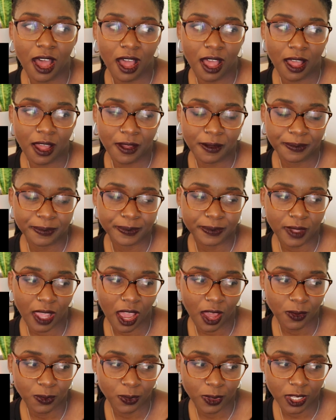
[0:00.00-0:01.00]

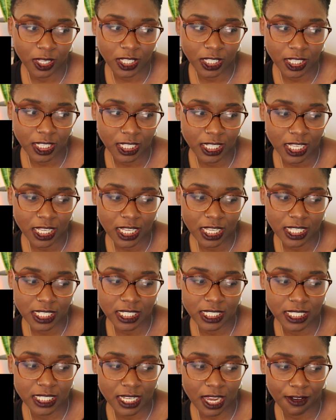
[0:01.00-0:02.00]
I will
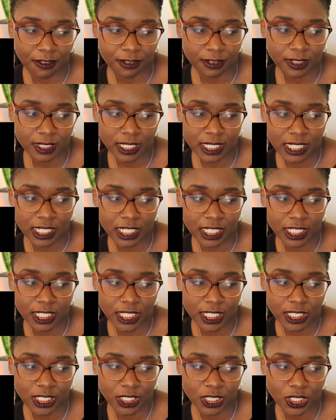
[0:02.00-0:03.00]

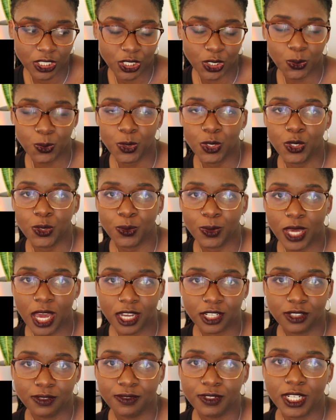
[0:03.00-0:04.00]
definitely do a new
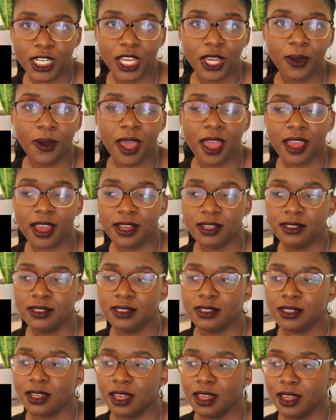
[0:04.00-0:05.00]
reaction video
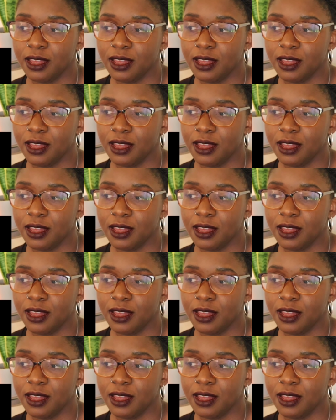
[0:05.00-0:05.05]
and